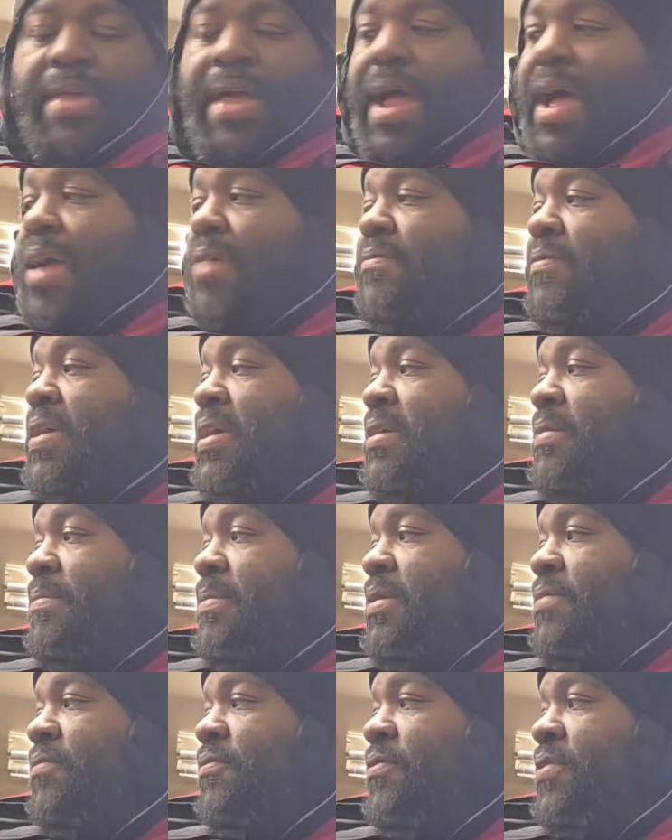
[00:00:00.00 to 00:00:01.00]
I
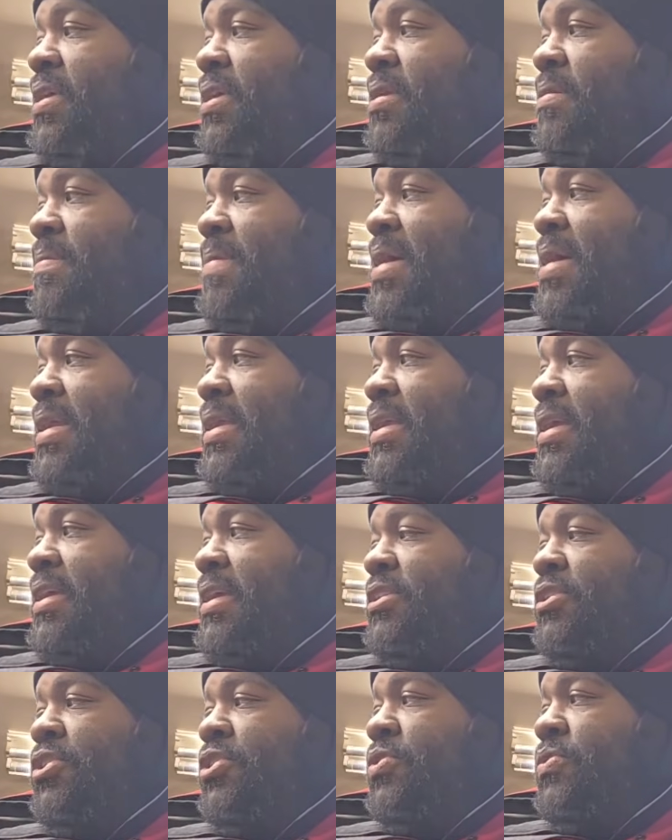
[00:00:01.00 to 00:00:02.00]
recommend for anybody
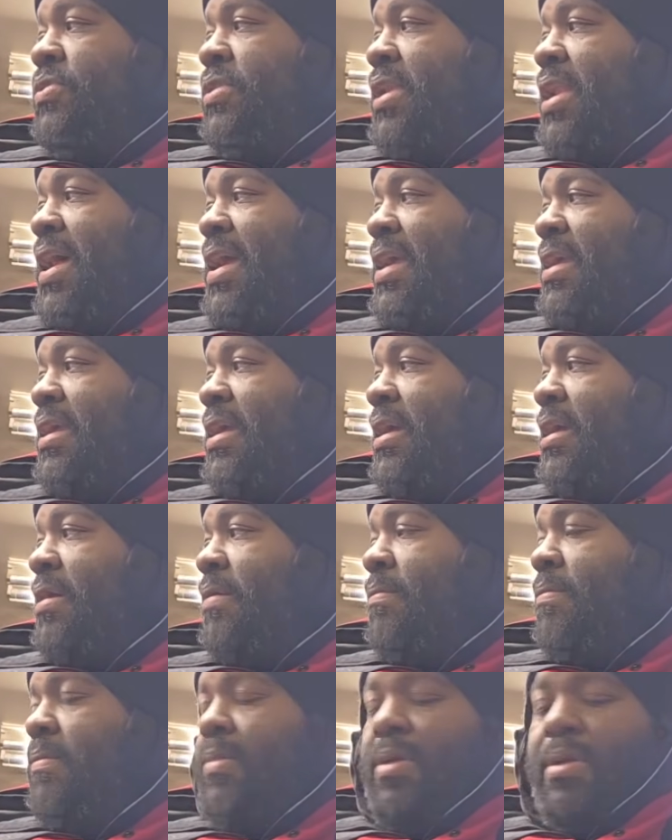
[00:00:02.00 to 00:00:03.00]
that's using light
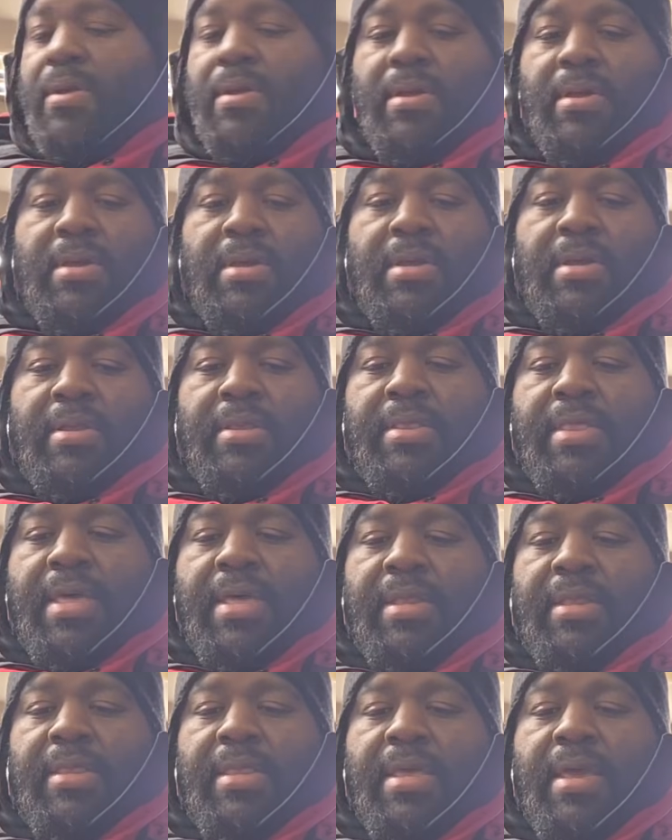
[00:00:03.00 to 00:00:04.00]
game,
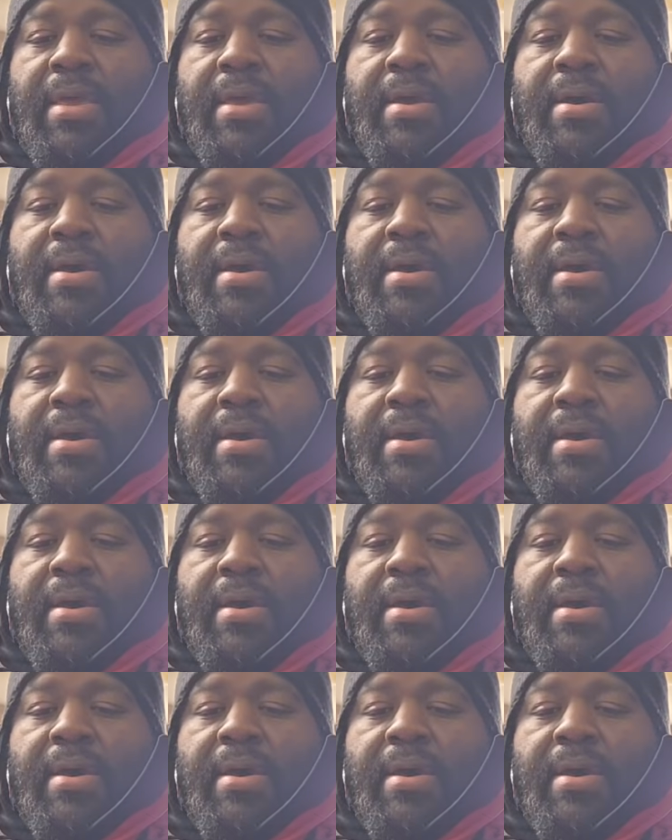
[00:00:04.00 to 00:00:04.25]
that they